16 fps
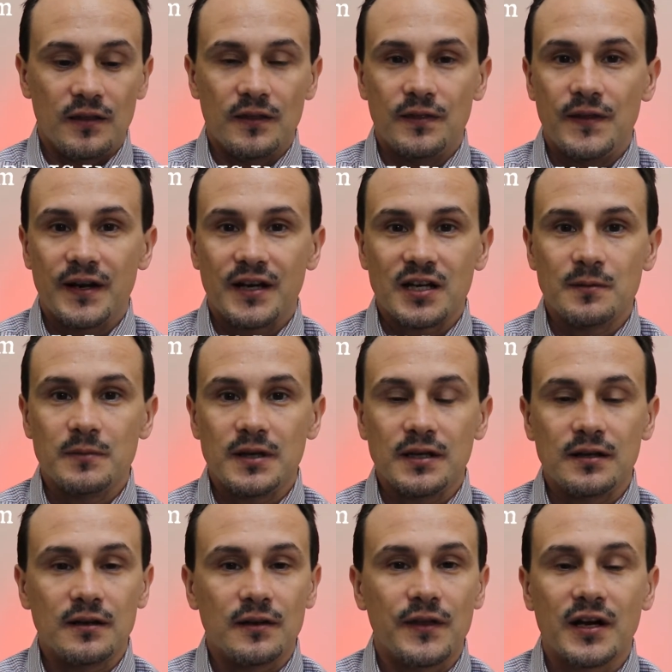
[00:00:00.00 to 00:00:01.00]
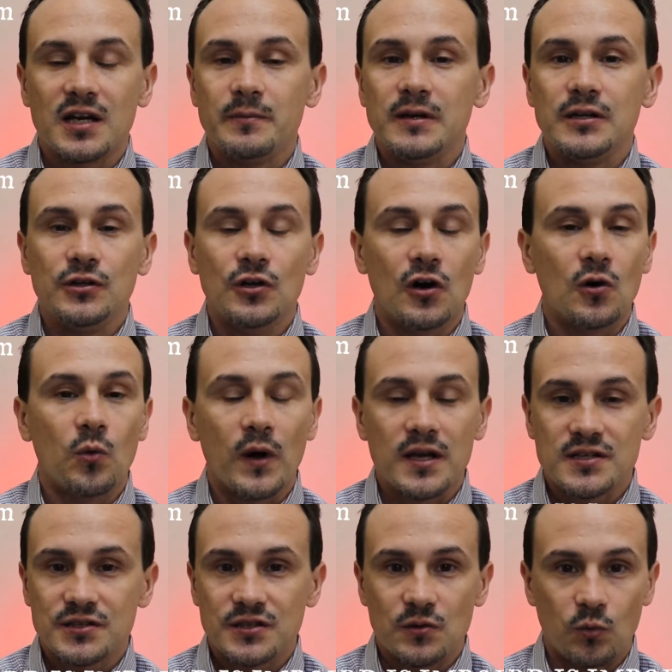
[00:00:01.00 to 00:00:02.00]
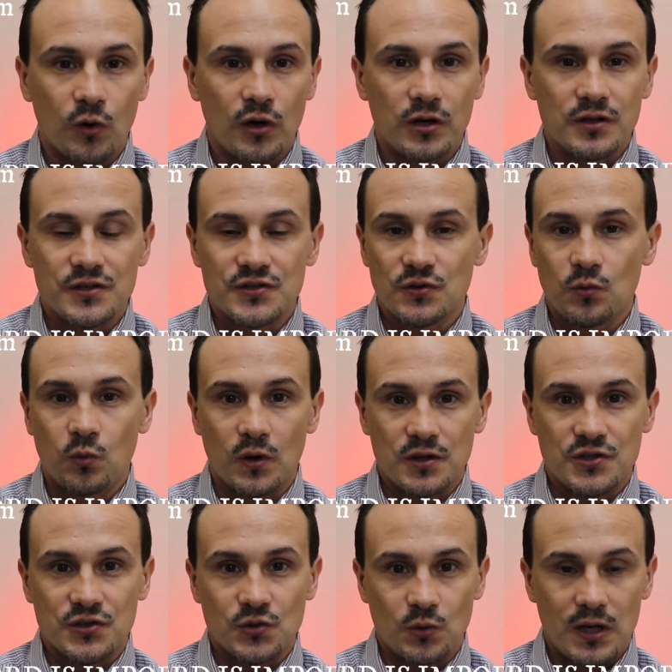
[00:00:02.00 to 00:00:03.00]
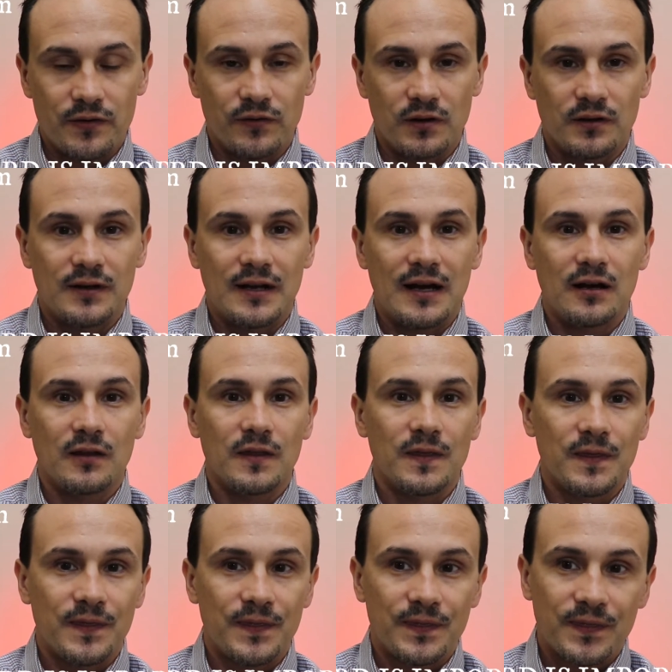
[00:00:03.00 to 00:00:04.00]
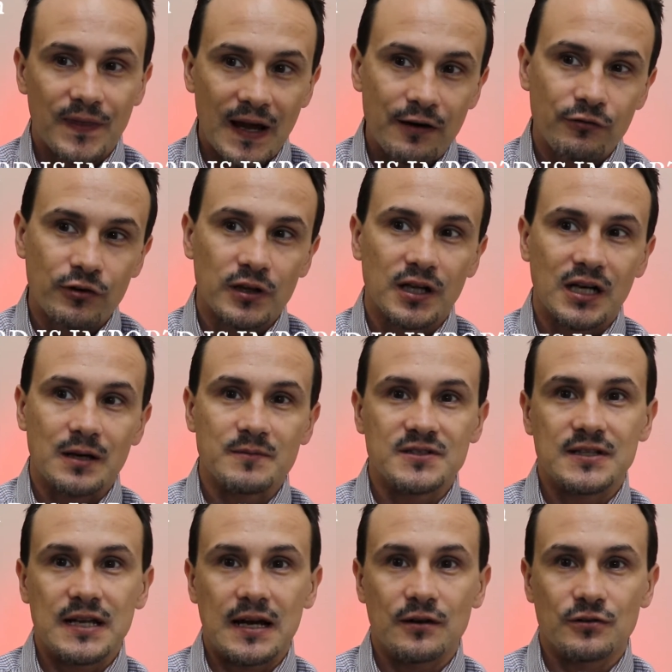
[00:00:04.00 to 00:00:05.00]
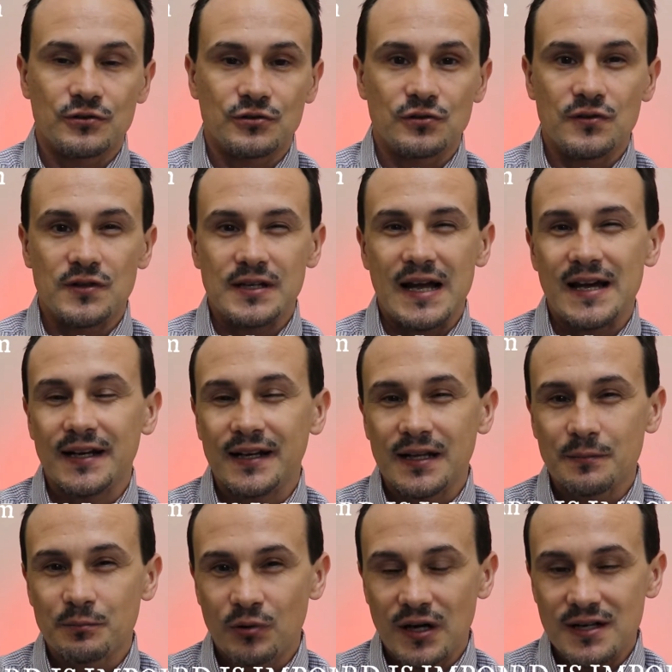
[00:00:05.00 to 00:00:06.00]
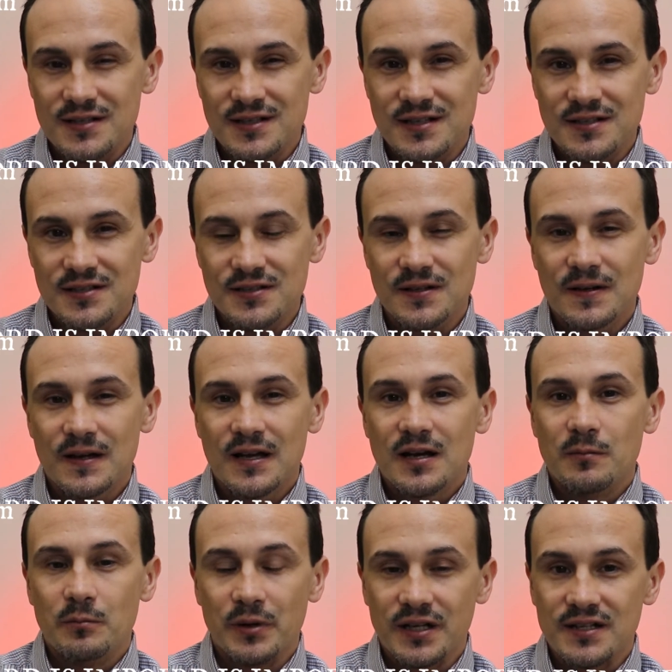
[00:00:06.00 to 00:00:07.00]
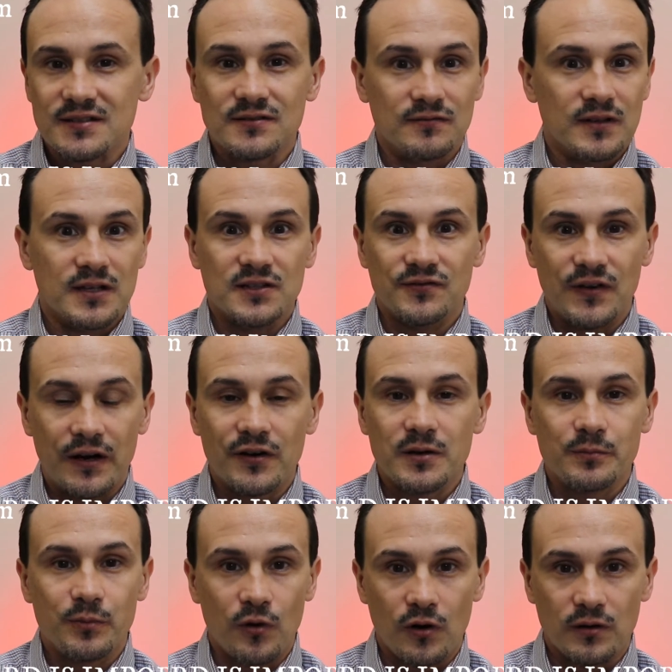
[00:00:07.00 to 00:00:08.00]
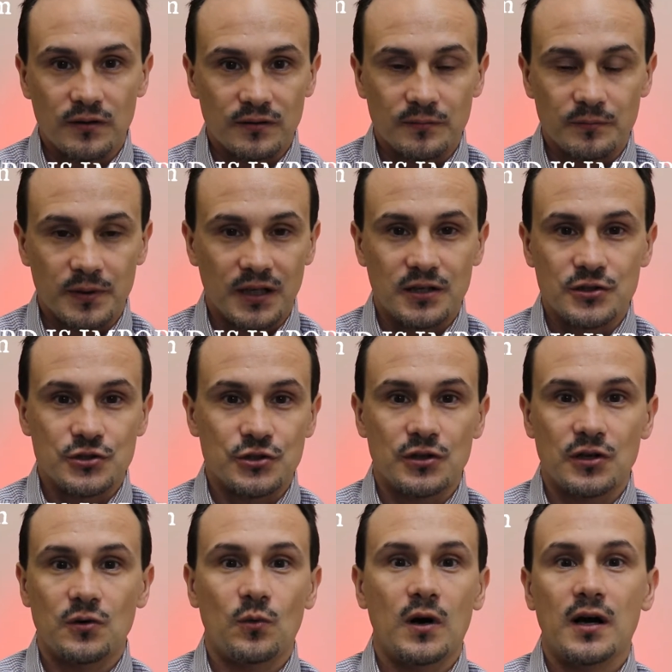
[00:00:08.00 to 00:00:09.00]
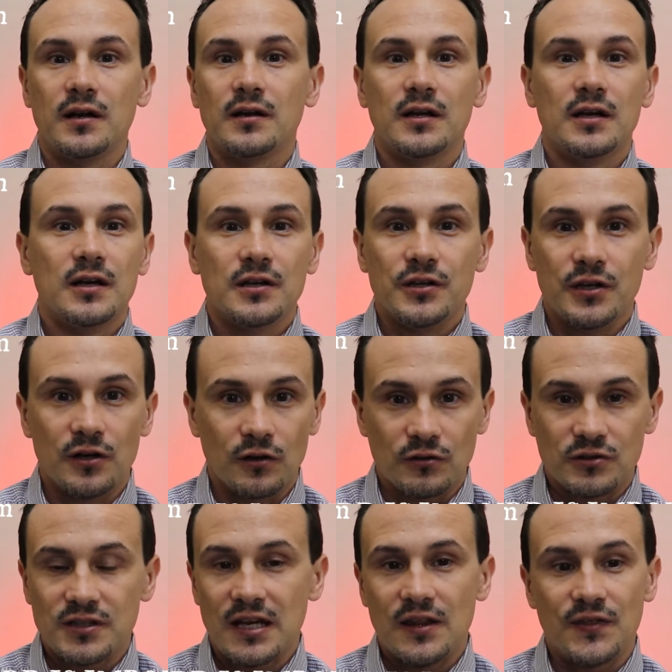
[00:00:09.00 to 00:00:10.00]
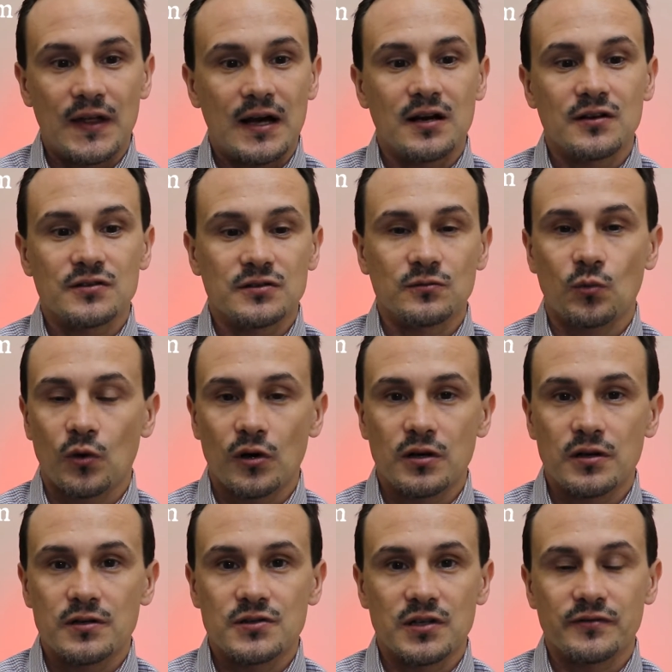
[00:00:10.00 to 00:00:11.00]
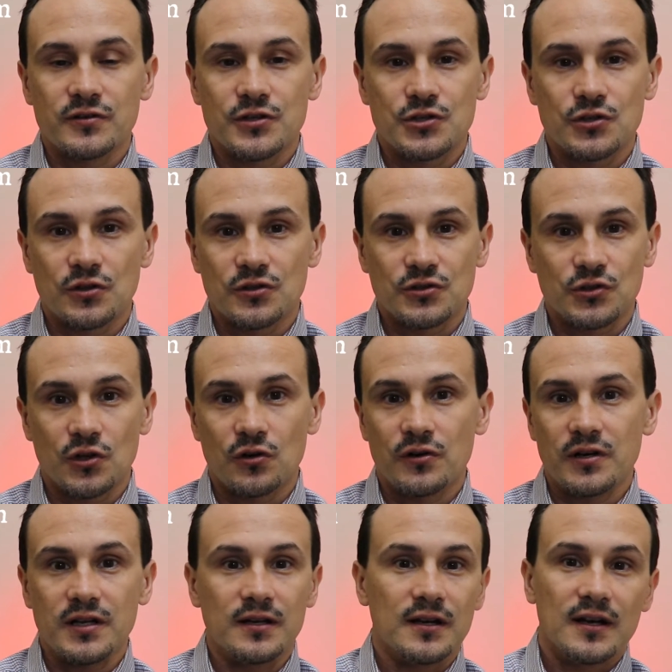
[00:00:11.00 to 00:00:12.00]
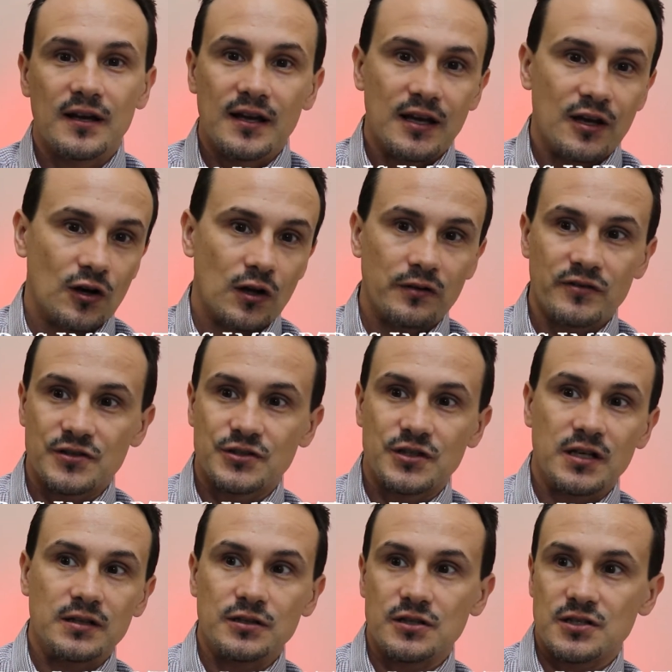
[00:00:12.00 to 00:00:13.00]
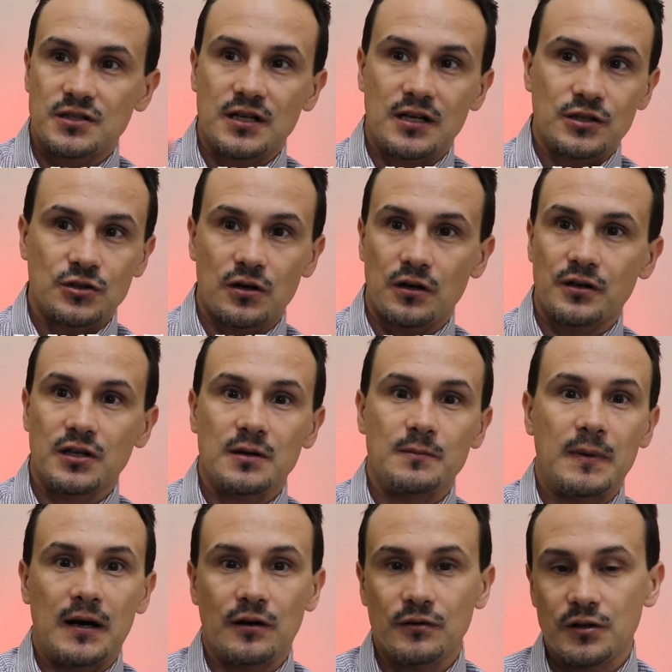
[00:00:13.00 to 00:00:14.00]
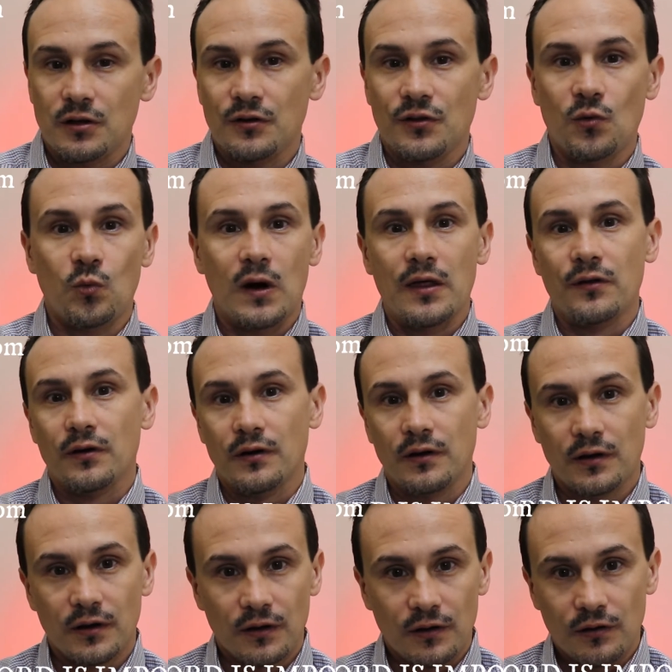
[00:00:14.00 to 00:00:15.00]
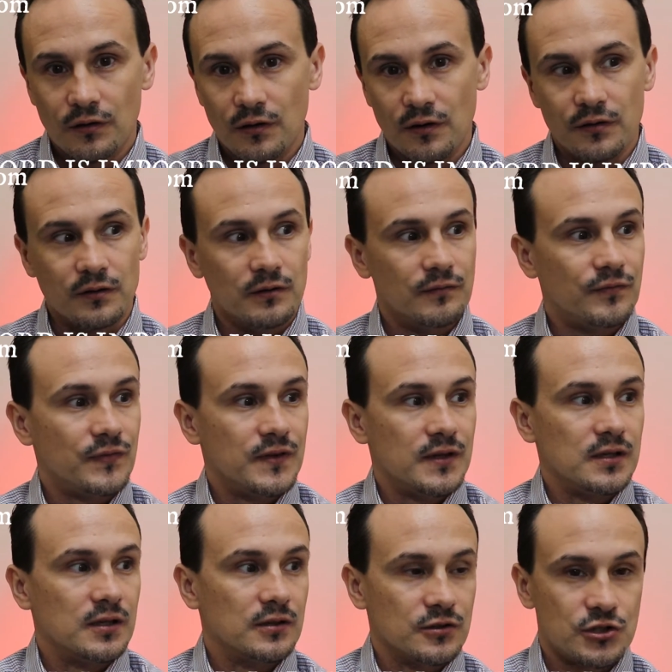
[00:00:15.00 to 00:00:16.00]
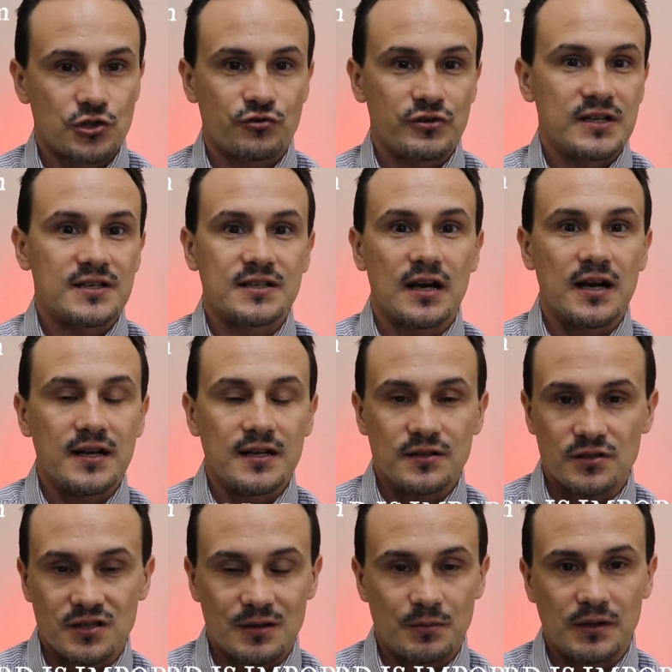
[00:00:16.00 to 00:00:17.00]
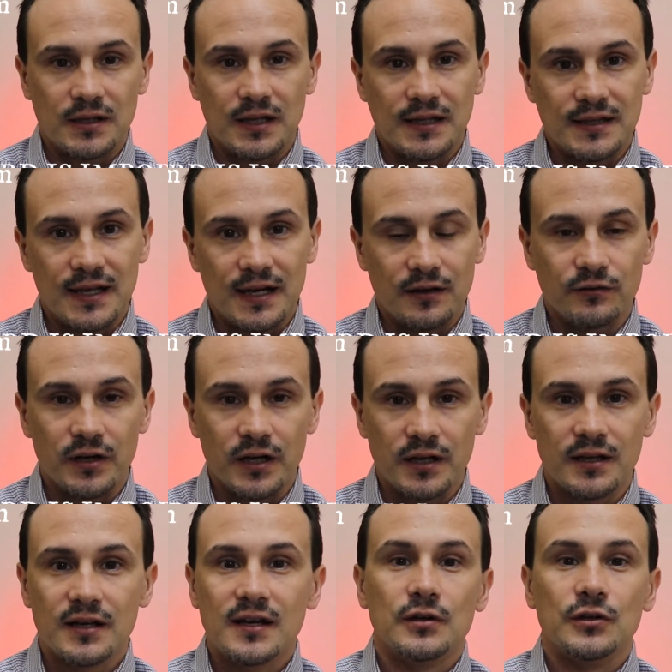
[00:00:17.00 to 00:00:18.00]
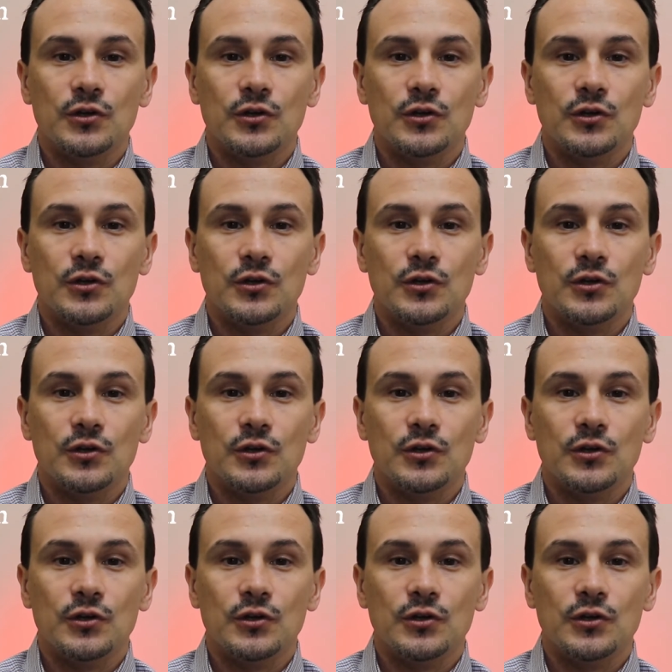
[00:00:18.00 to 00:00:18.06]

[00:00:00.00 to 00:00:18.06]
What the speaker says: There can be no wasted words whatsoever. Now, that really comes down to the editing process, but it's very important, because you don't want, you know, 10,000 words of a short story and all of a sudden you start talking about, you know, the weather or the street signs or something like that, right?